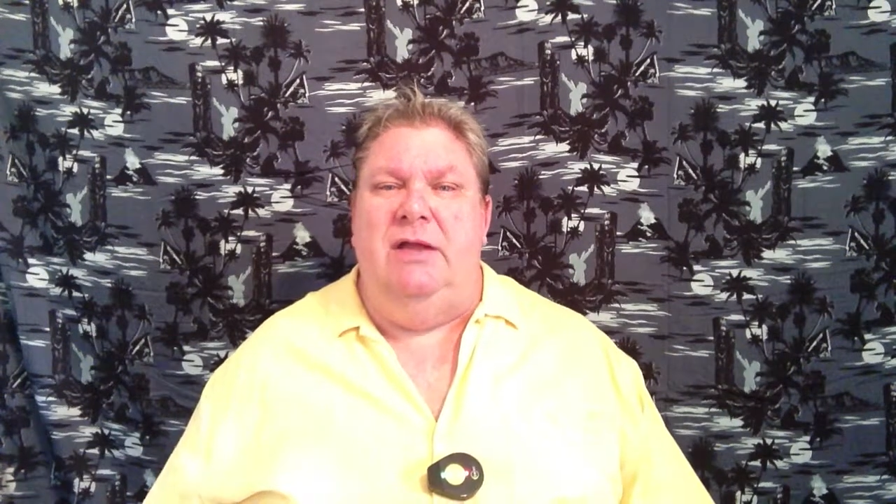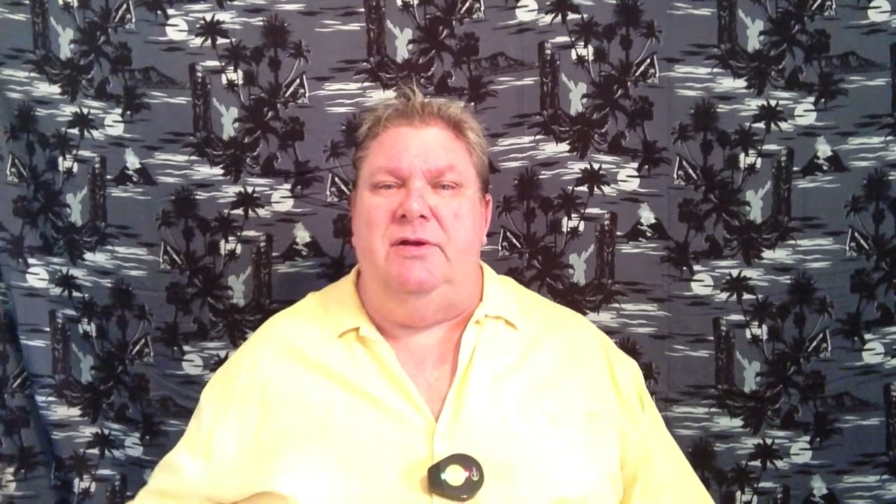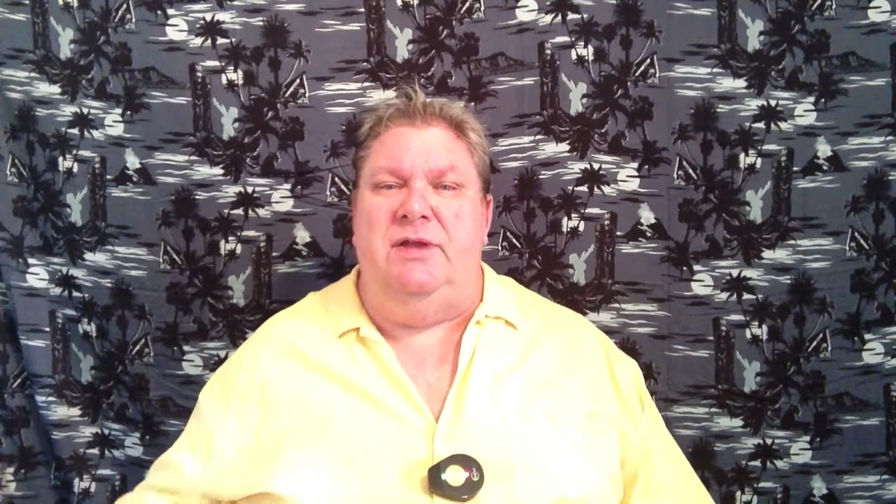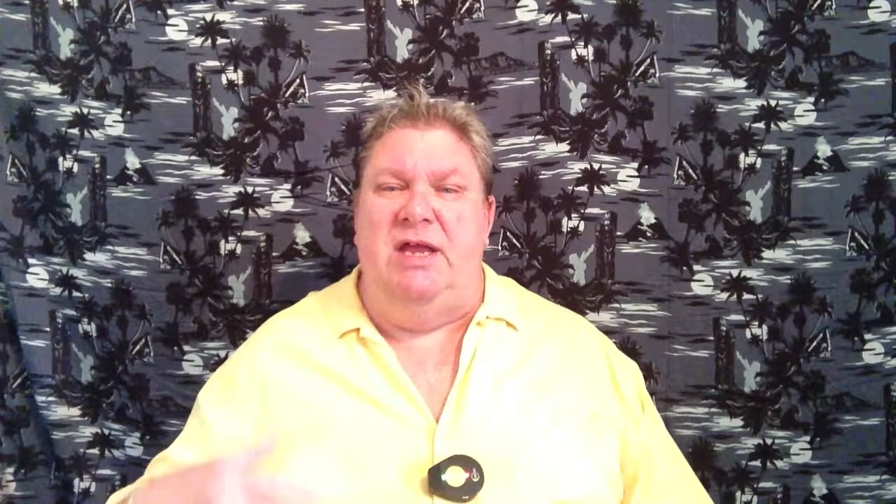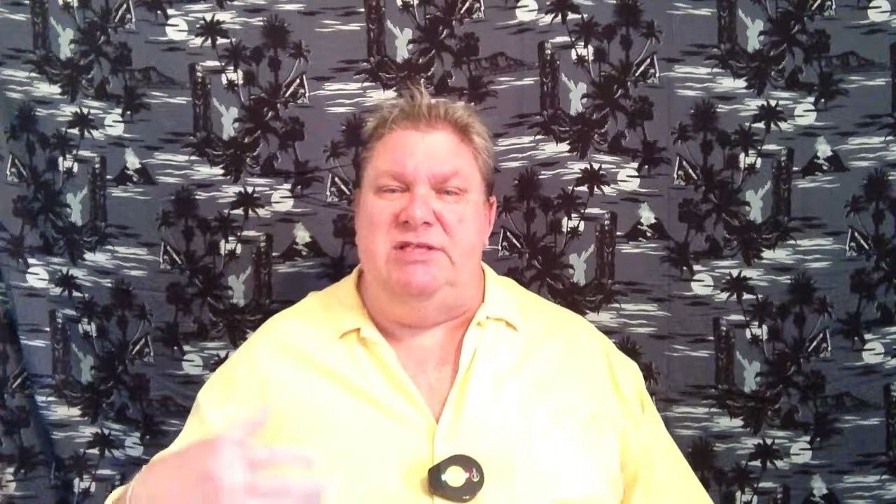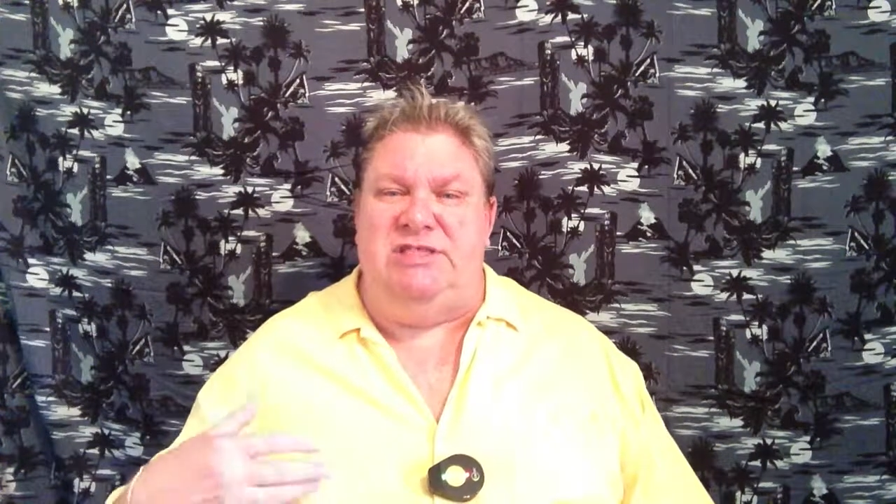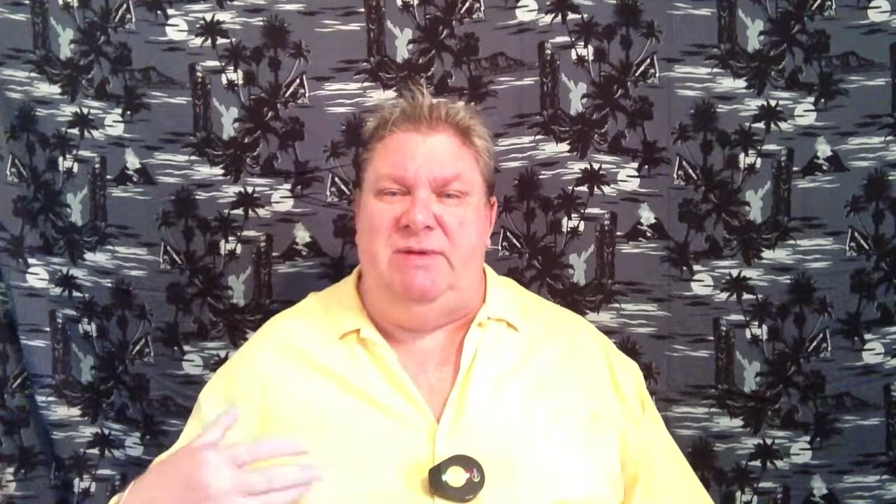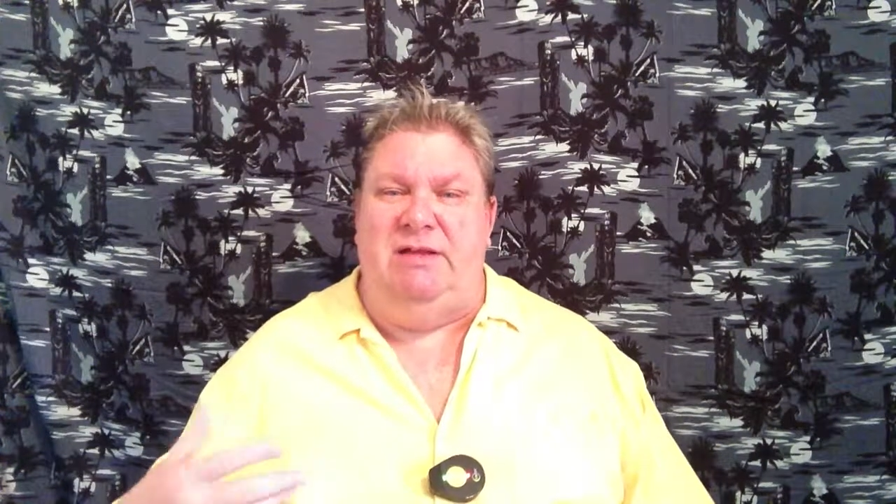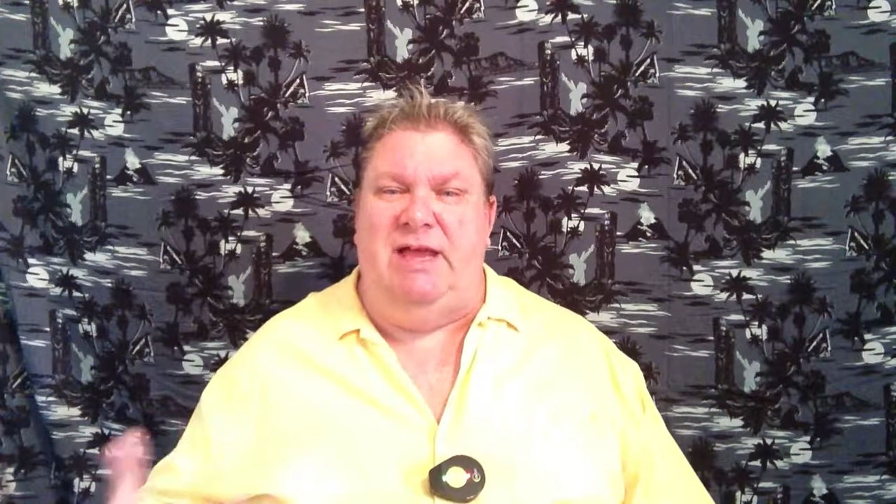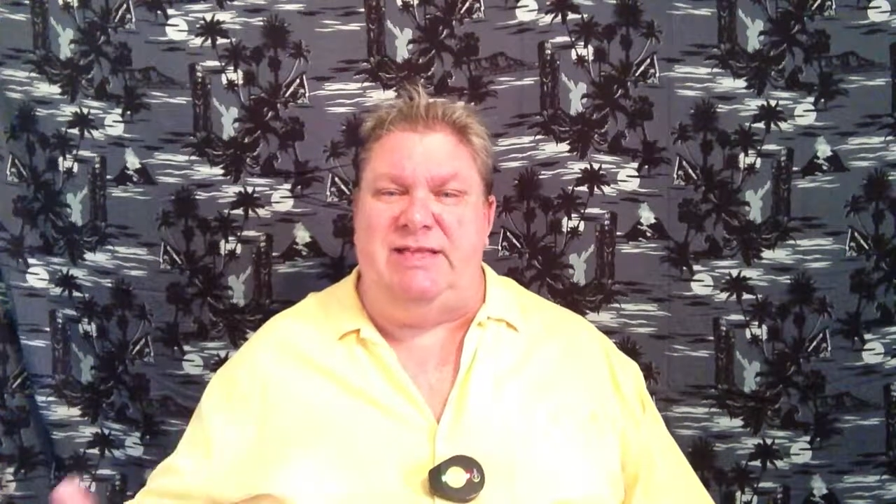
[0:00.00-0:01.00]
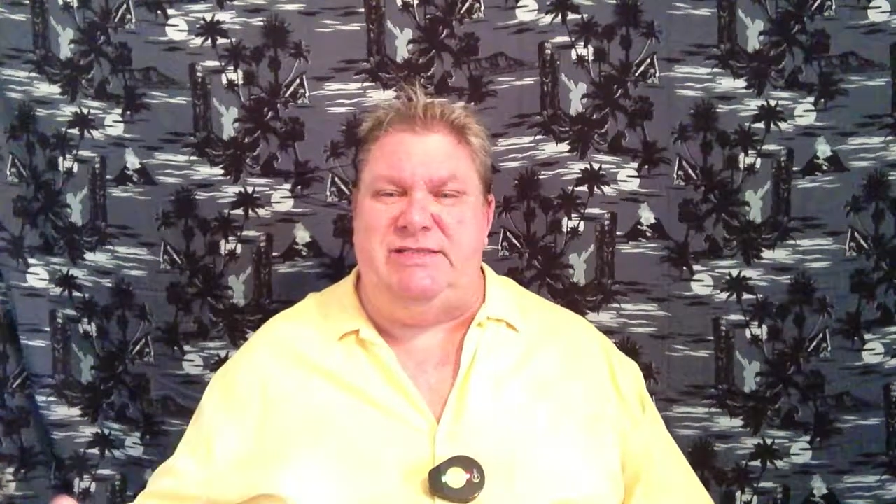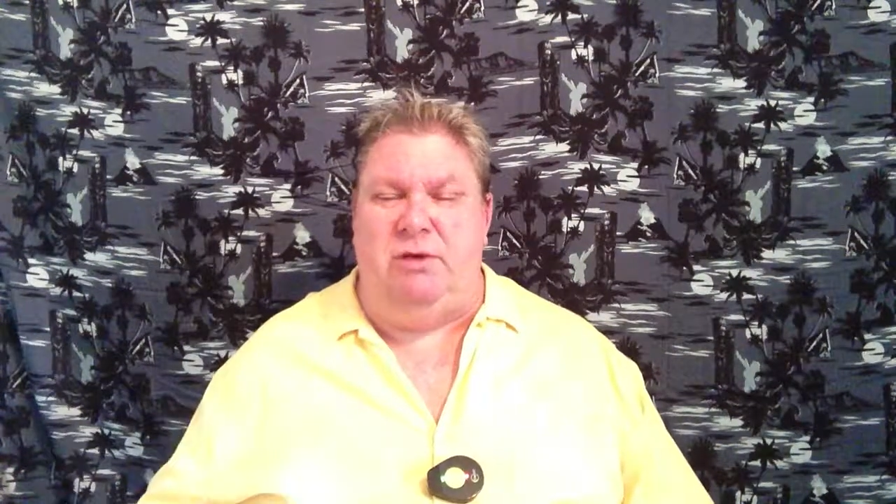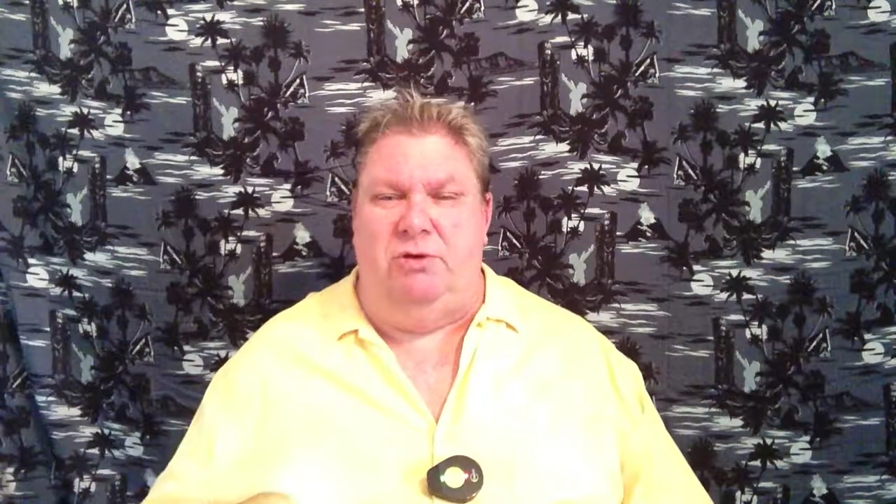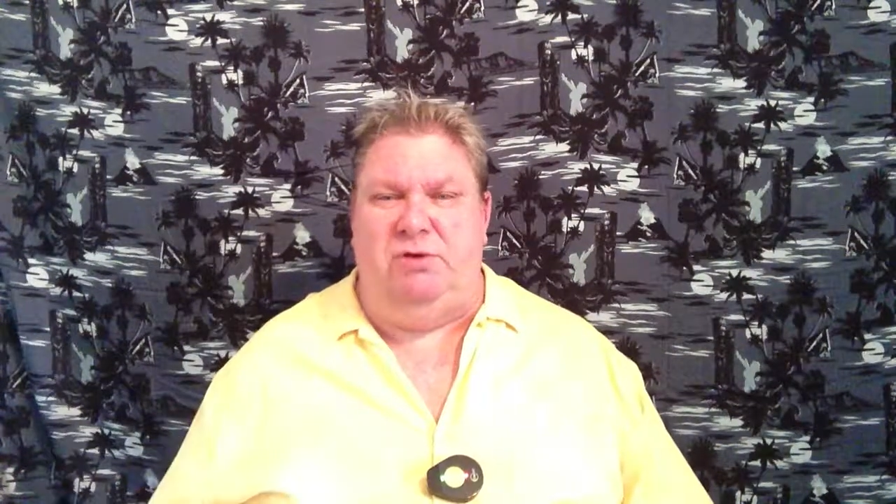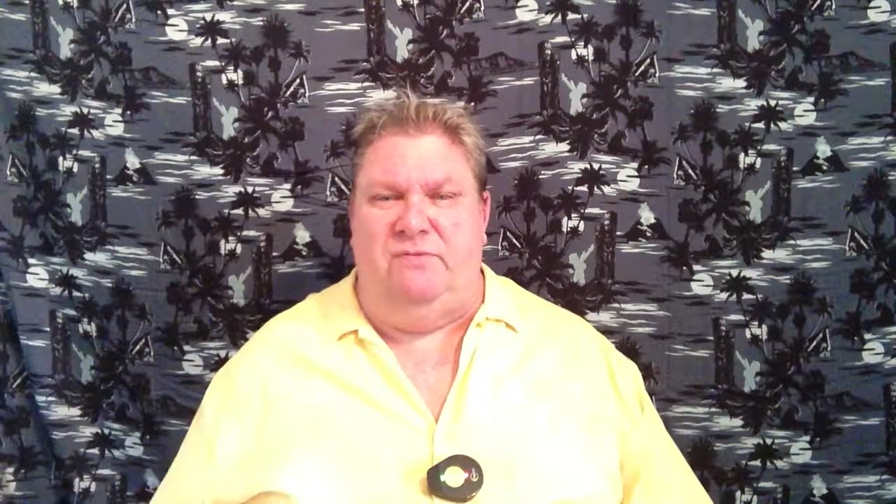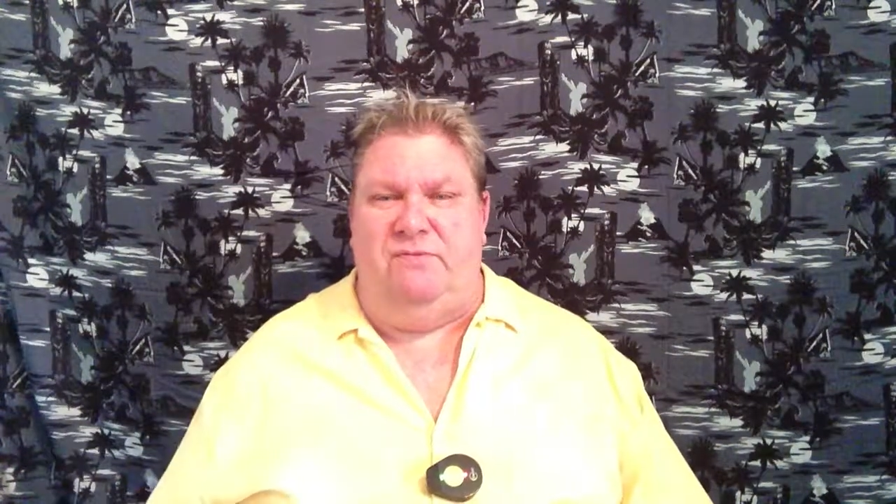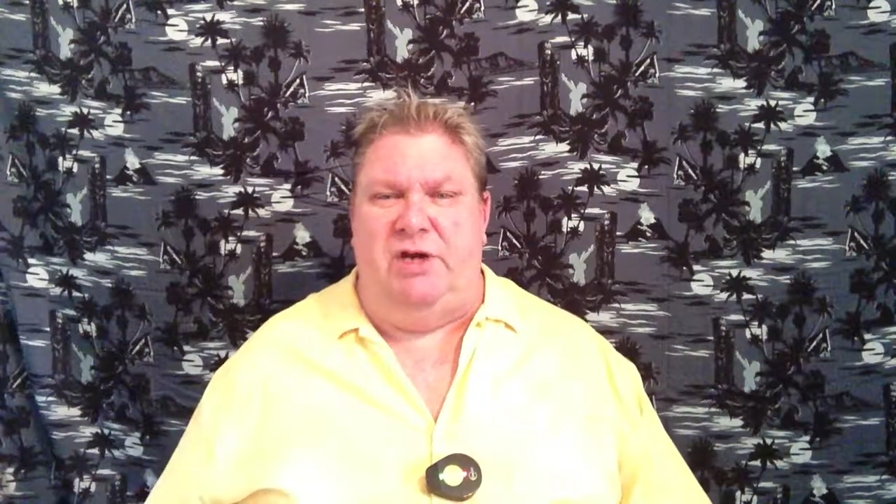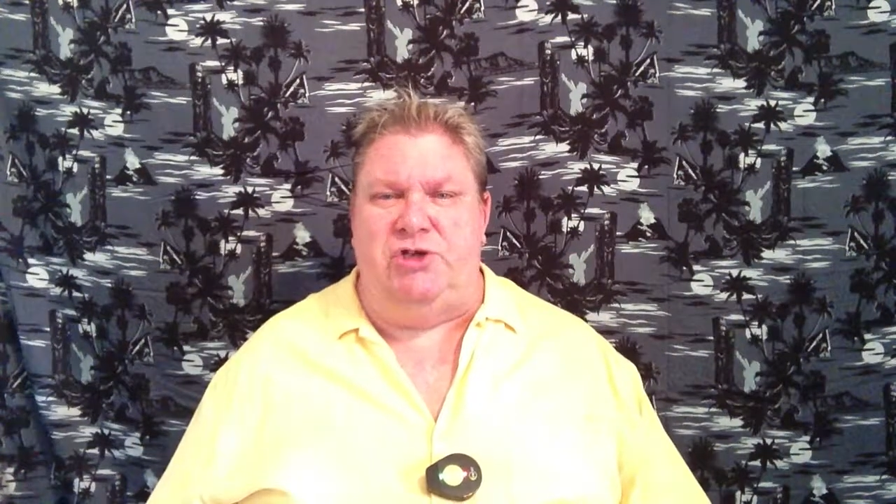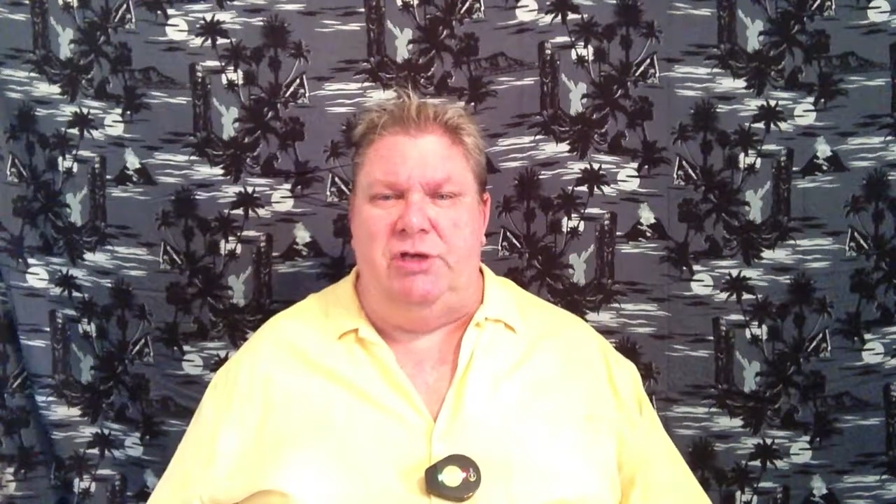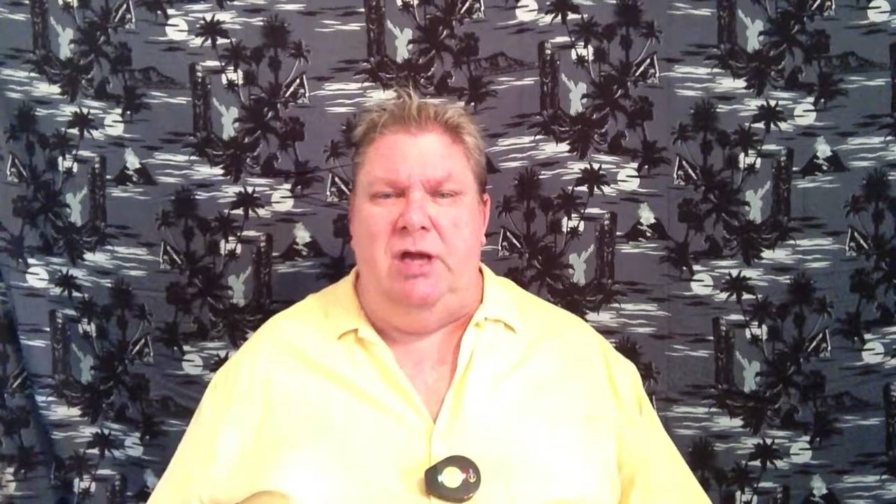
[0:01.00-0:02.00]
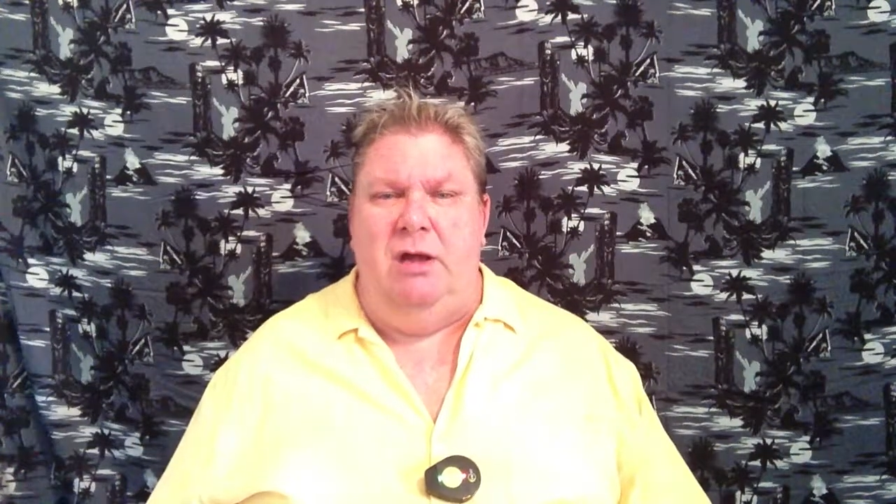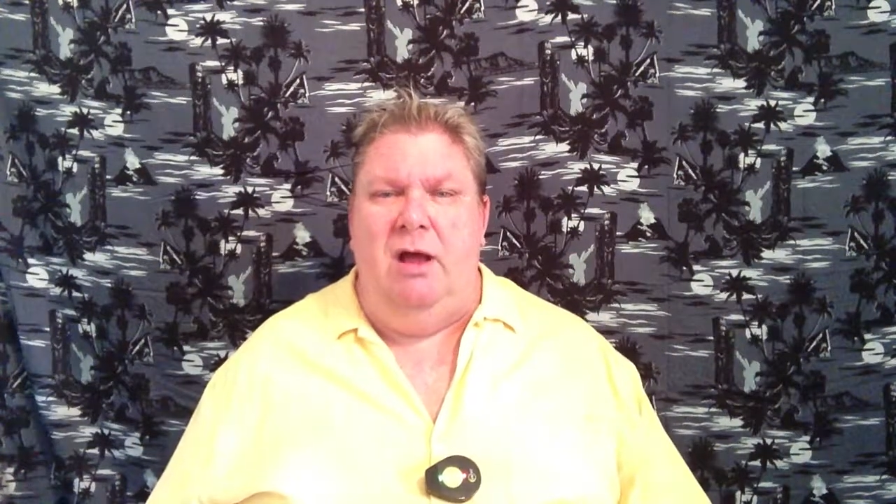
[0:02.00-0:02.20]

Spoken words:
There tends to be less social friction.